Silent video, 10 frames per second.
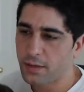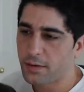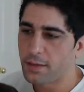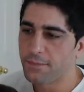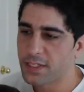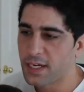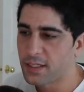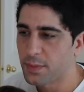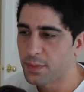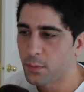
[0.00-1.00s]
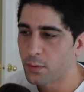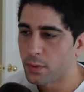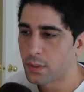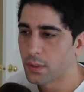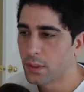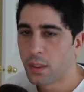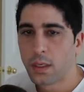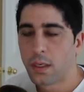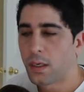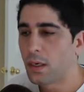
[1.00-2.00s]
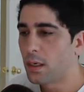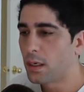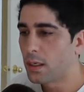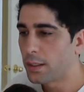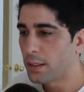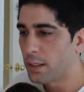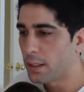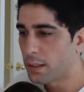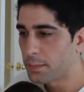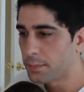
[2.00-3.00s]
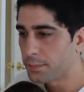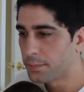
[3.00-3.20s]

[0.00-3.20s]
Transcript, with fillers: to emphasize a bit more on um,